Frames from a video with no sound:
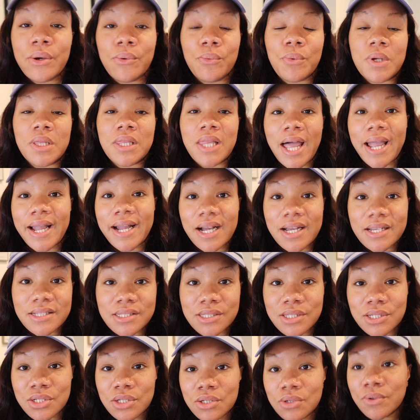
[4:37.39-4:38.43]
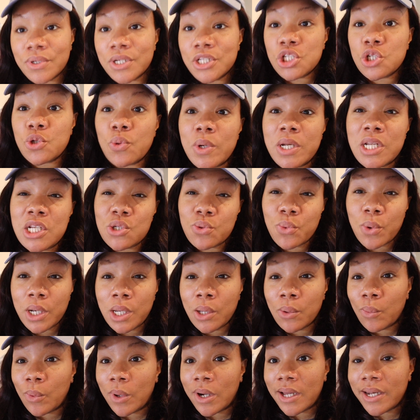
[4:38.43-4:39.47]
would like us to do in
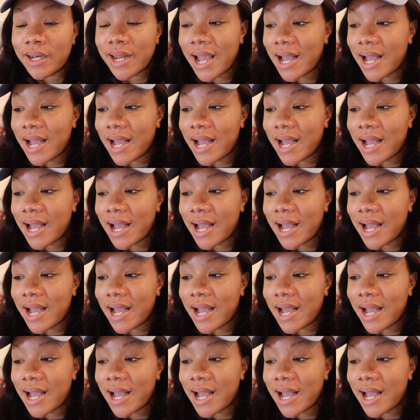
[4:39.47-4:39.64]
2021